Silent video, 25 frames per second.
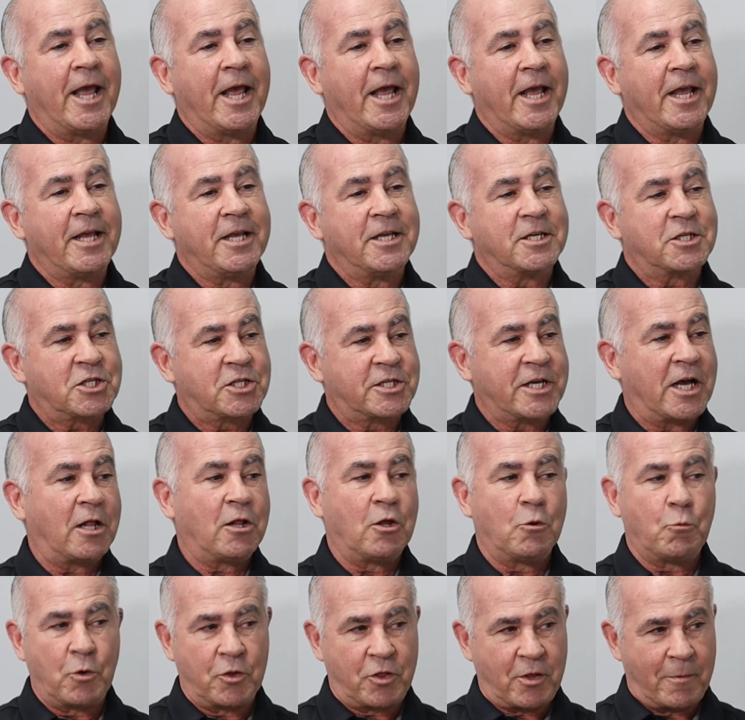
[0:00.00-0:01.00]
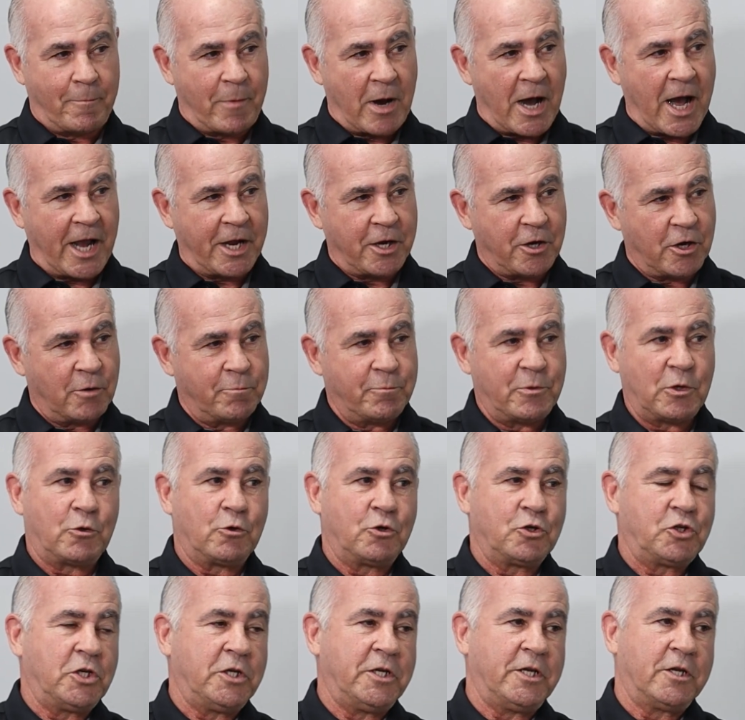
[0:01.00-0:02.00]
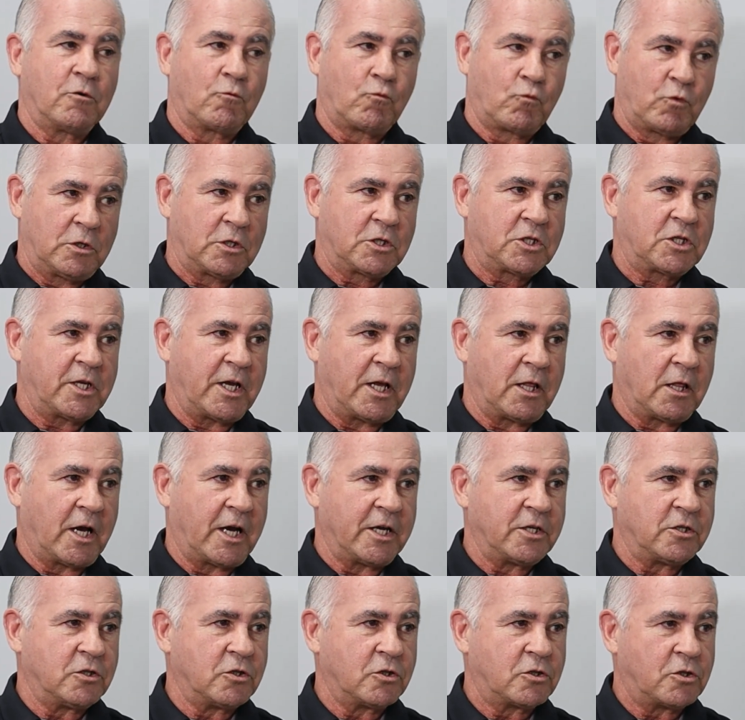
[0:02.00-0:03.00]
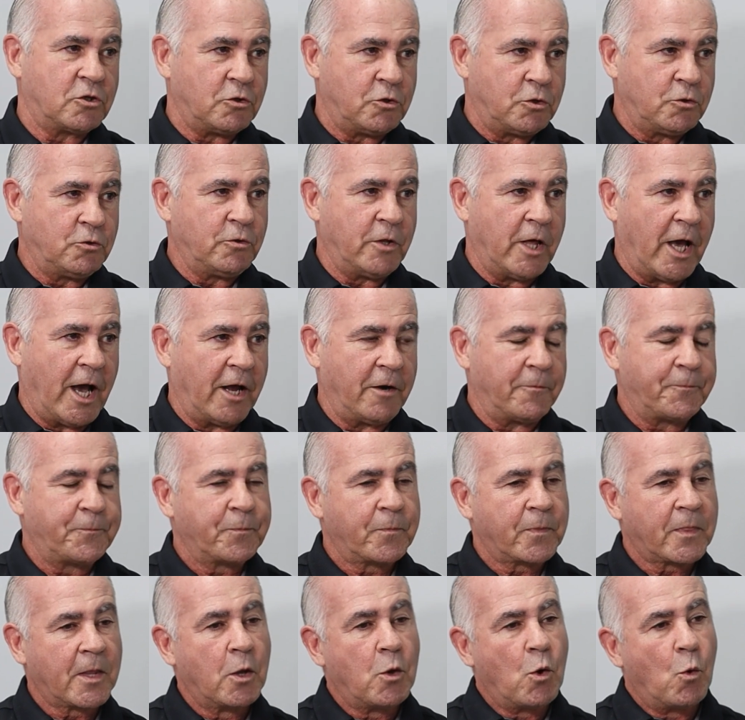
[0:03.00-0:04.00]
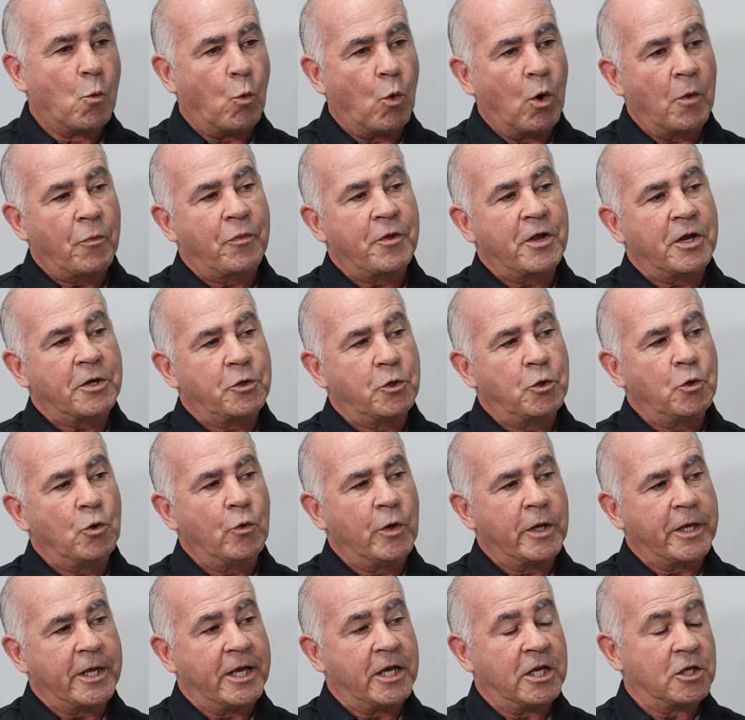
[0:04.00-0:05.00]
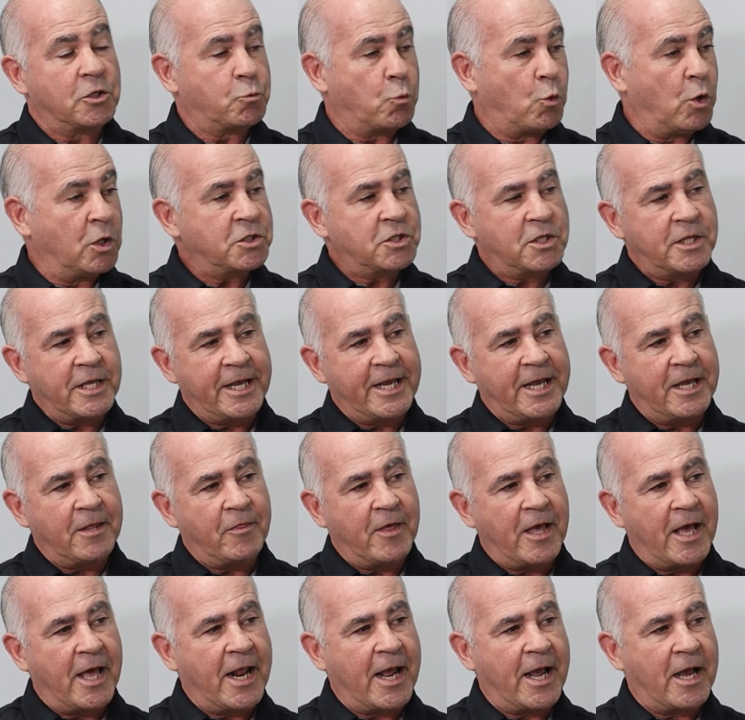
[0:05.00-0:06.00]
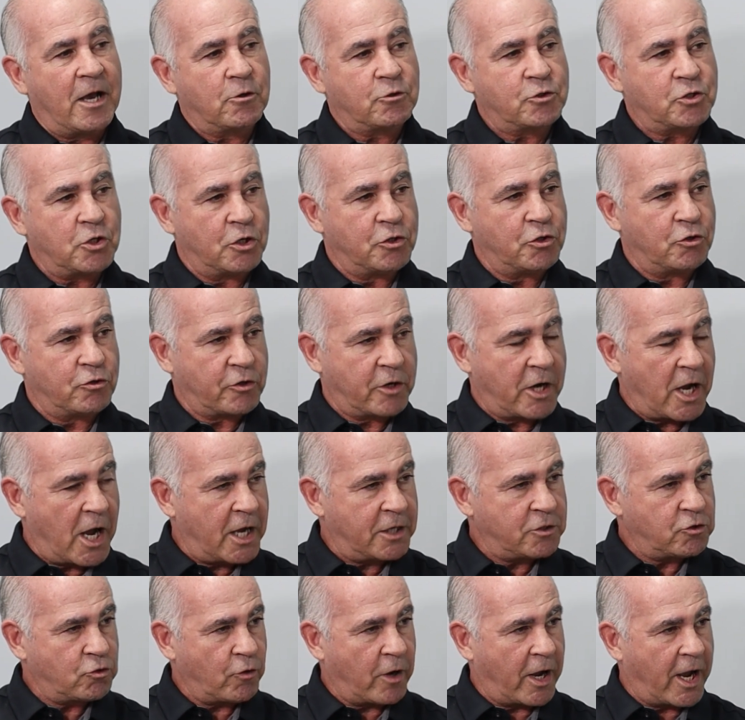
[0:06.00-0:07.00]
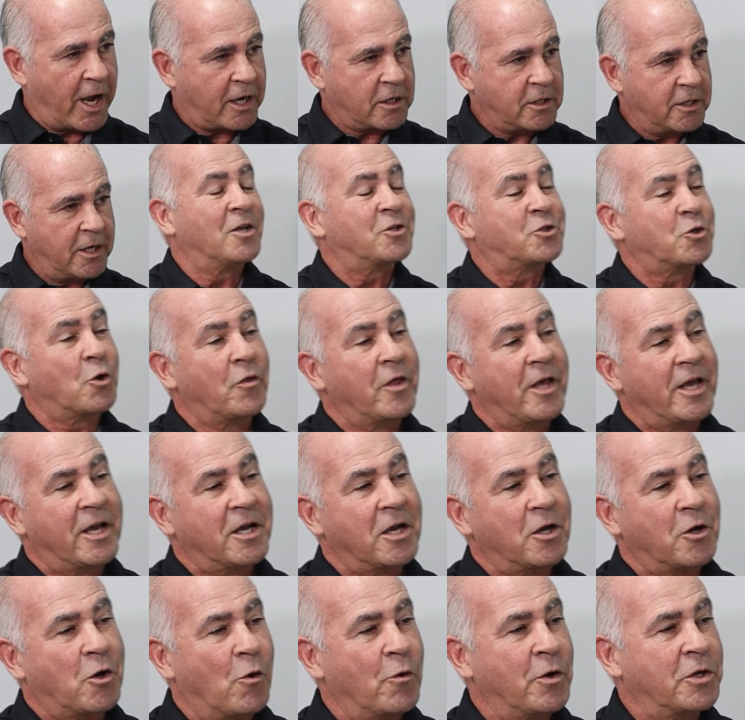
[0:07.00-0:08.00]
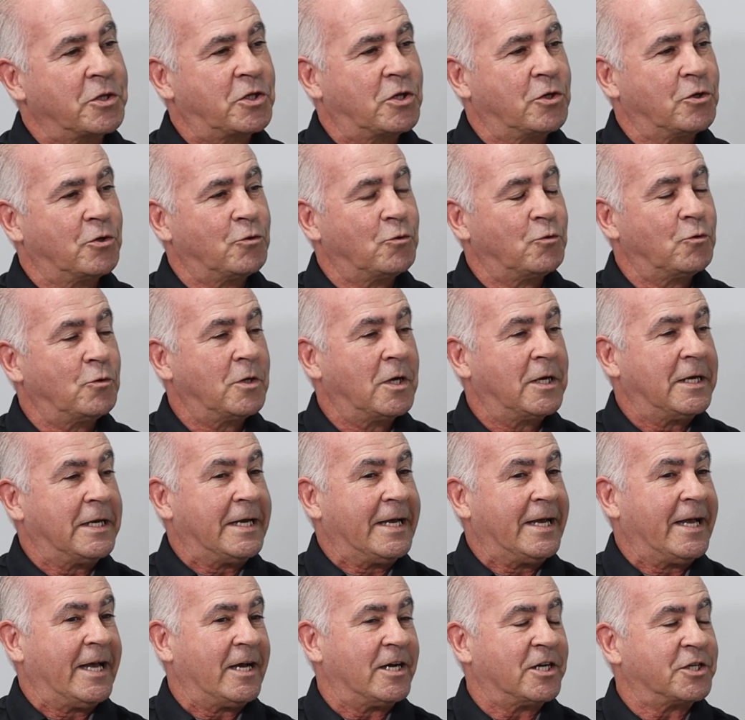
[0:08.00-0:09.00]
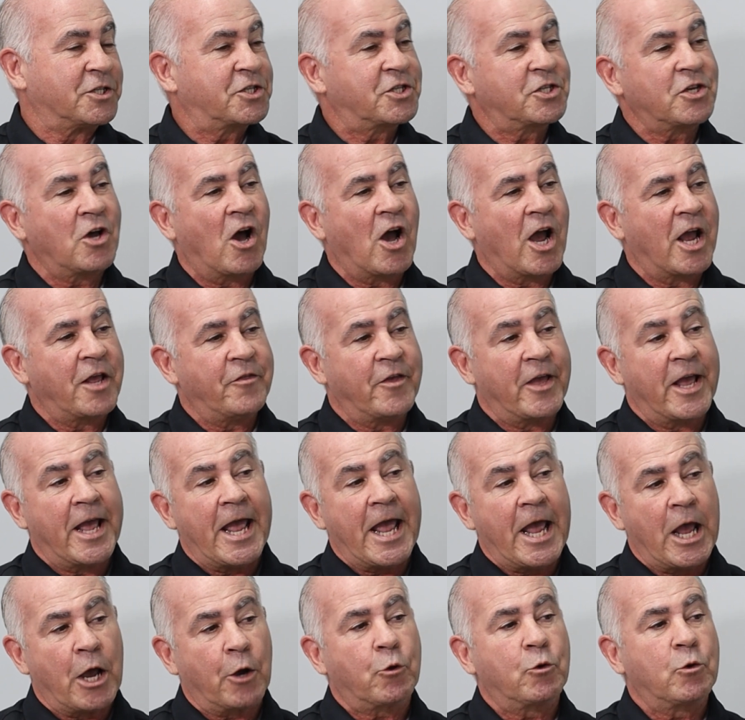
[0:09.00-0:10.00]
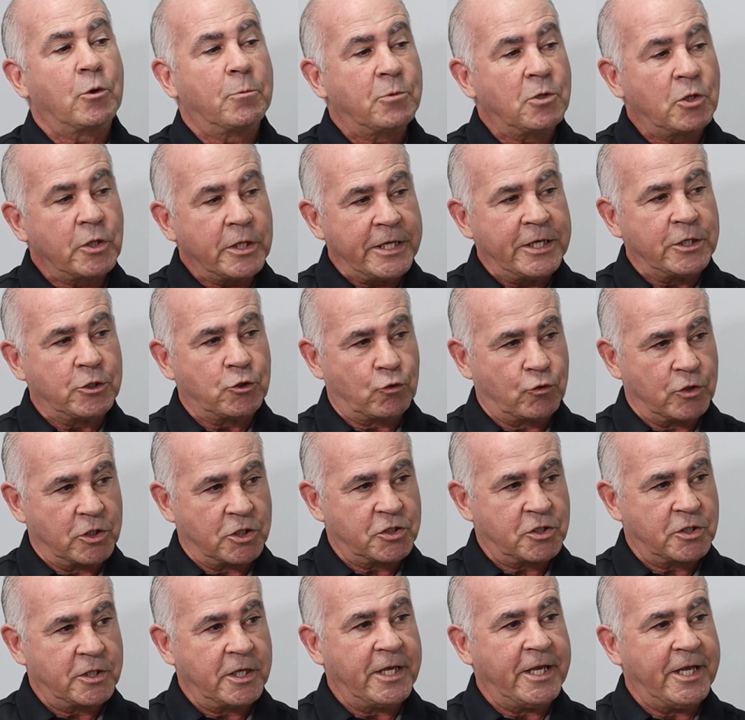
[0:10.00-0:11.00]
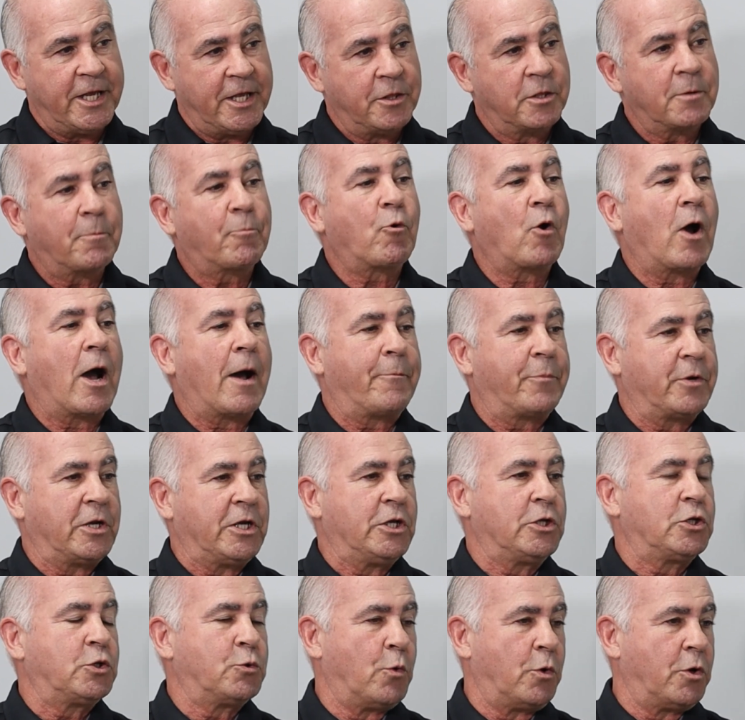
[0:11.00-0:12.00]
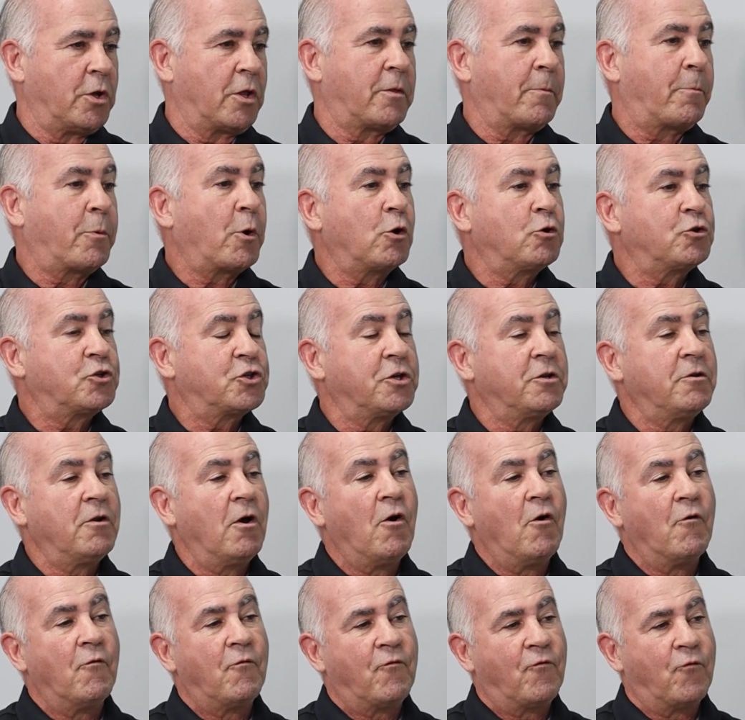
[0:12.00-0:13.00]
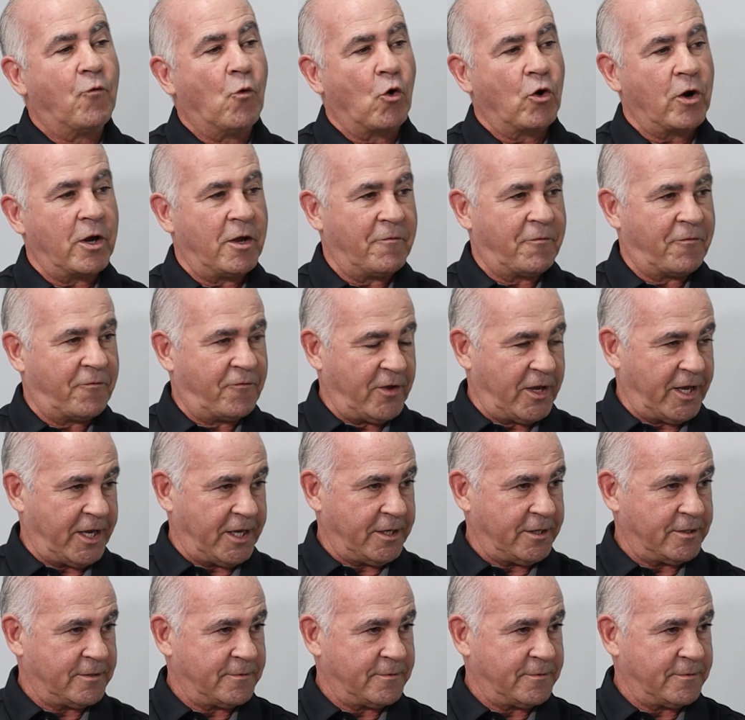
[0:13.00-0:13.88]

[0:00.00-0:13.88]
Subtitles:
a seller with a buyer because you need a real estate license to do that. What they're doing is, once they get that house under contract, so they're going to assign their equitable interest in the property to another person for a fee.